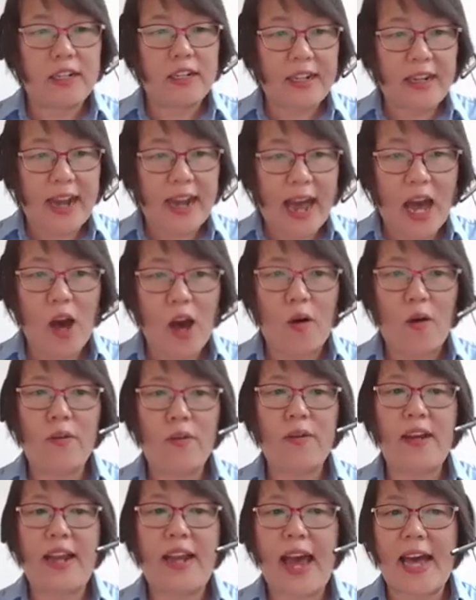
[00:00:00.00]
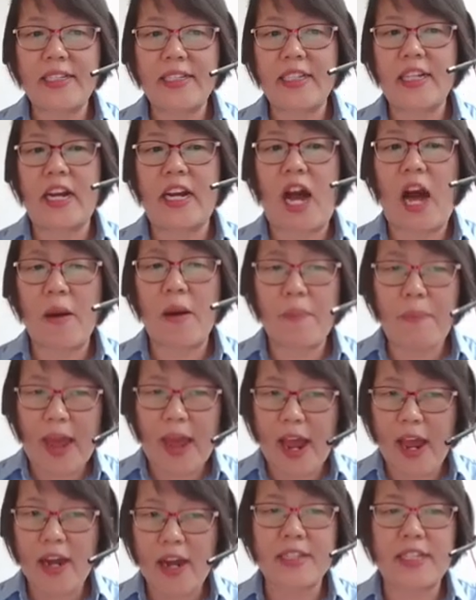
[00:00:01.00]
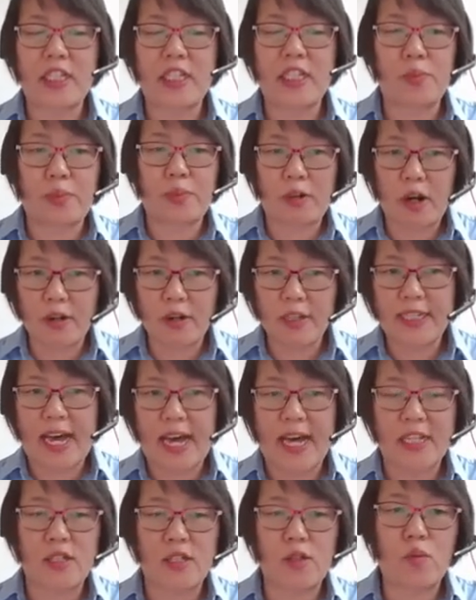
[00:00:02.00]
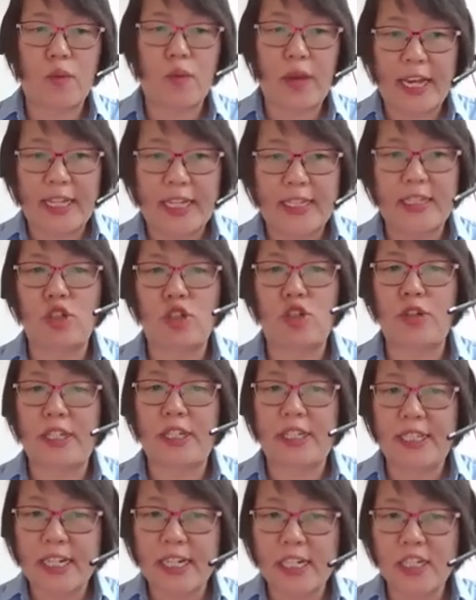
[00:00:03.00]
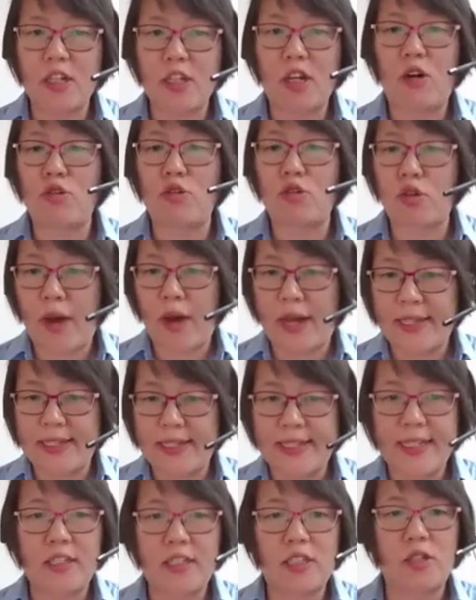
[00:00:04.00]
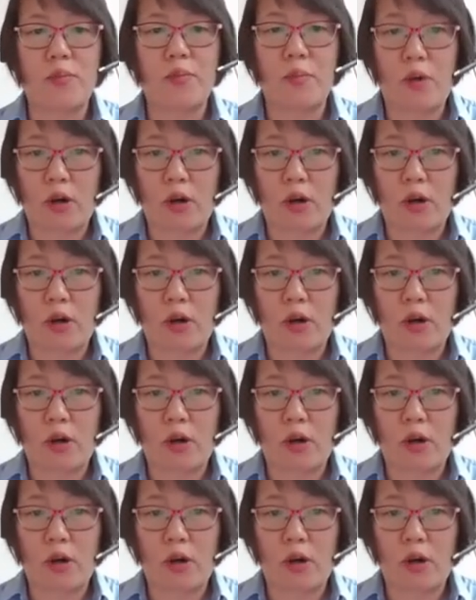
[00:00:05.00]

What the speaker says: Now, let's compare this process with traditional transient